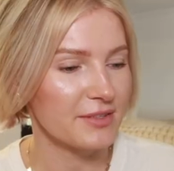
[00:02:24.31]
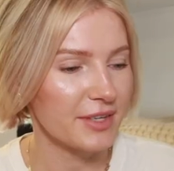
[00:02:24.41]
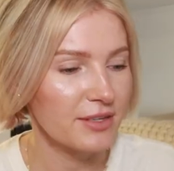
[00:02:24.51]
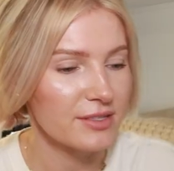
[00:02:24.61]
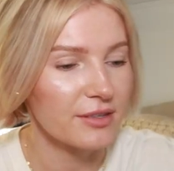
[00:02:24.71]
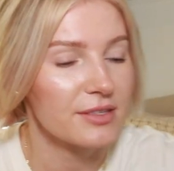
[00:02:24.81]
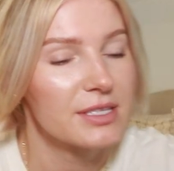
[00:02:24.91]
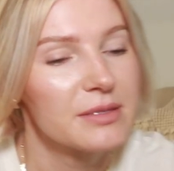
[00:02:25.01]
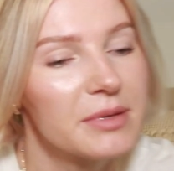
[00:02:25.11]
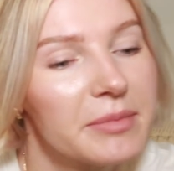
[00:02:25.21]
video, sorry,
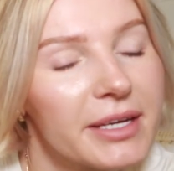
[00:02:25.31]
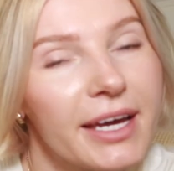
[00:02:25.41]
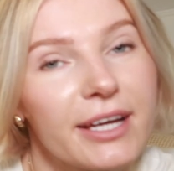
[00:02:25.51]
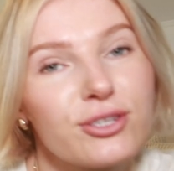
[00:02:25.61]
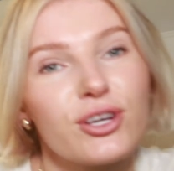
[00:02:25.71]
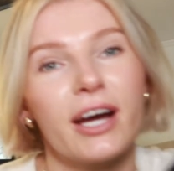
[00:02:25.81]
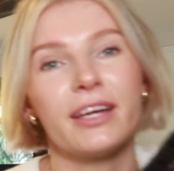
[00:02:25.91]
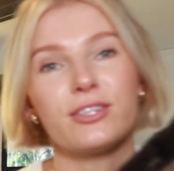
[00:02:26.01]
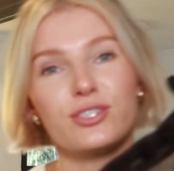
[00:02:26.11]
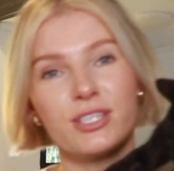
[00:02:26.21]
this is like my cat Chai
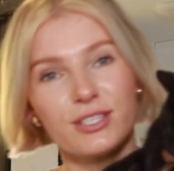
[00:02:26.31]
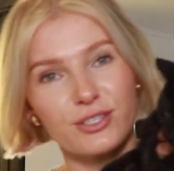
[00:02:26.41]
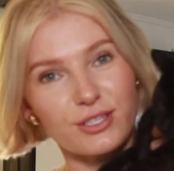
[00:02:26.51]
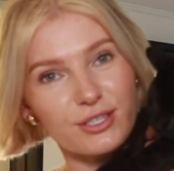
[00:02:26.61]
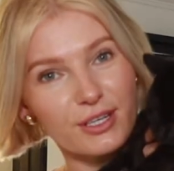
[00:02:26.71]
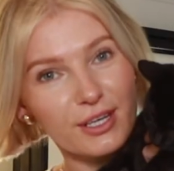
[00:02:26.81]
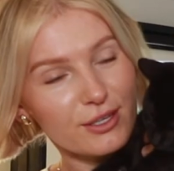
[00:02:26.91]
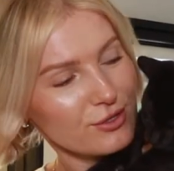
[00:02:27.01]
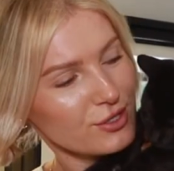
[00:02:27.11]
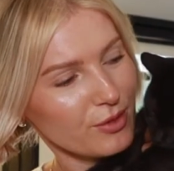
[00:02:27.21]
and she's just
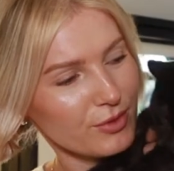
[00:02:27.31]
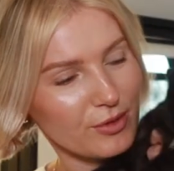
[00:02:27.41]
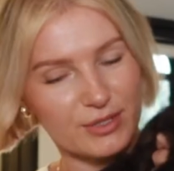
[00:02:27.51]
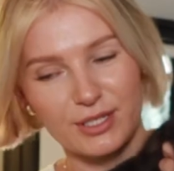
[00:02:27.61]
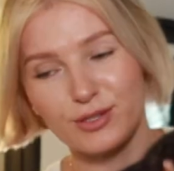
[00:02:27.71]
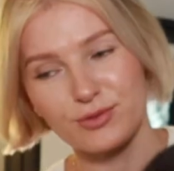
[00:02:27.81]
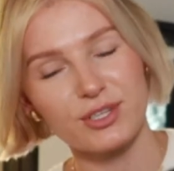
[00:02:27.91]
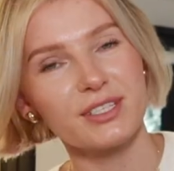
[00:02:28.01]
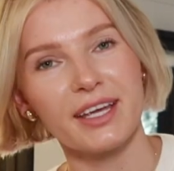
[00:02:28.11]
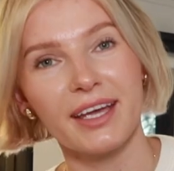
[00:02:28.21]
so nosy. She was
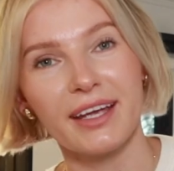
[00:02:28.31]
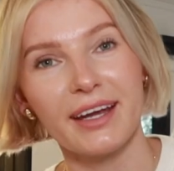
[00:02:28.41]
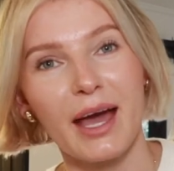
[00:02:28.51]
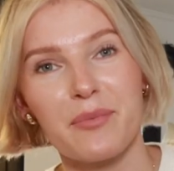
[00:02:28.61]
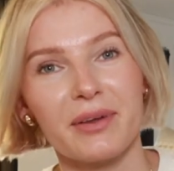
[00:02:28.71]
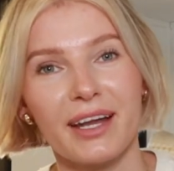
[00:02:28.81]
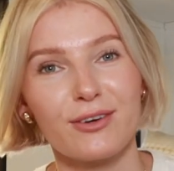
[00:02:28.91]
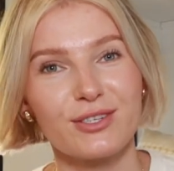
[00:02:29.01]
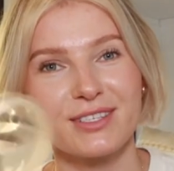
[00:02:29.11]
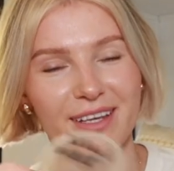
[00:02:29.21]
just taking a nap and now
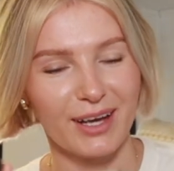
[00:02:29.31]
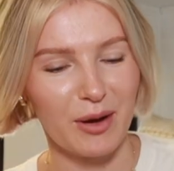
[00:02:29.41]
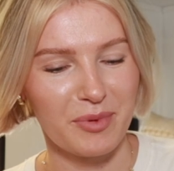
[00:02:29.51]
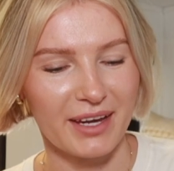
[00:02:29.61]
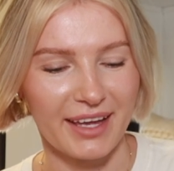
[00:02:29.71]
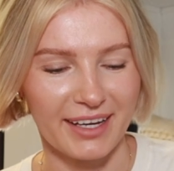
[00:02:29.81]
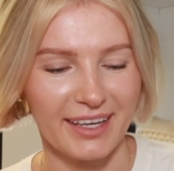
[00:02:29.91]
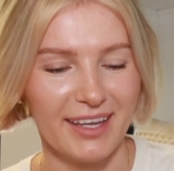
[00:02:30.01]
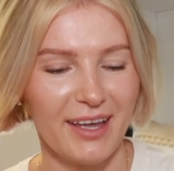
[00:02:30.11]
she's like up and at it.